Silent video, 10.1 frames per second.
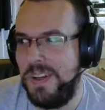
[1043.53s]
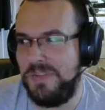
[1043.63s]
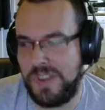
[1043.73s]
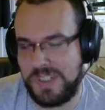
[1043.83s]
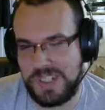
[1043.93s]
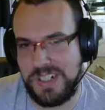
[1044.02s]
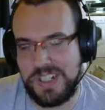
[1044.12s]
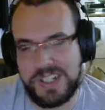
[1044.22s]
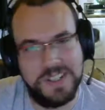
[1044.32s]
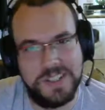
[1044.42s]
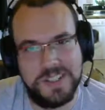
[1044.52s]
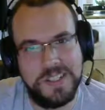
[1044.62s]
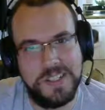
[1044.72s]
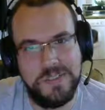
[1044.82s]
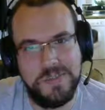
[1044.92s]
vertically, because
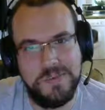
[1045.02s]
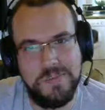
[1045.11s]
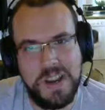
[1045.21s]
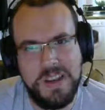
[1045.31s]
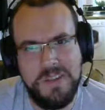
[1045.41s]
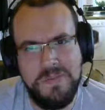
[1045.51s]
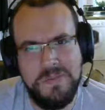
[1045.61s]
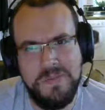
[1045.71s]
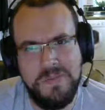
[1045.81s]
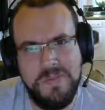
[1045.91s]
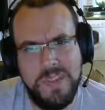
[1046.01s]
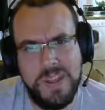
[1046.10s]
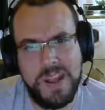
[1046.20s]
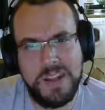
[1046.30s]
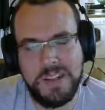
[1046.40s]
you may
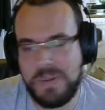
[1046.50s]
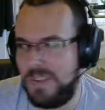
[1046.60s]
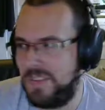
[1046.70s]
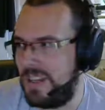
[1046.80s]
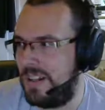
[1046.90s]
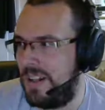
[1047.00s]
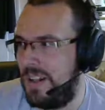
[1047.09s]
end up having